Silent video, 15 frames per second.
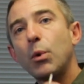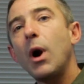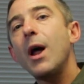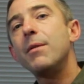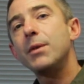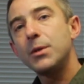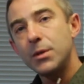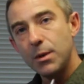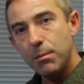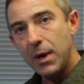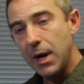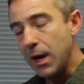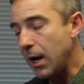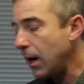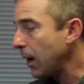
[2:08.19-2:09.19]
private to
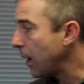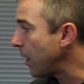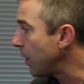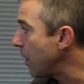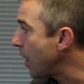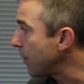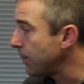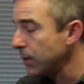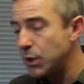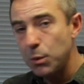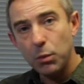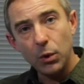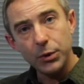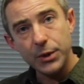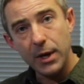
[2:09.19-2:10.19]
me and not
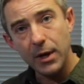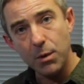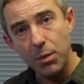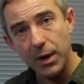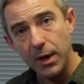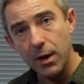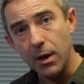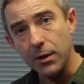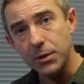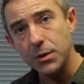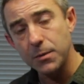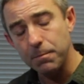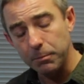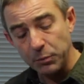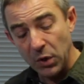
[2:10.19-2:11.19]
visible to anybody
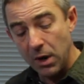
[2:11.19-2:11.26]
else.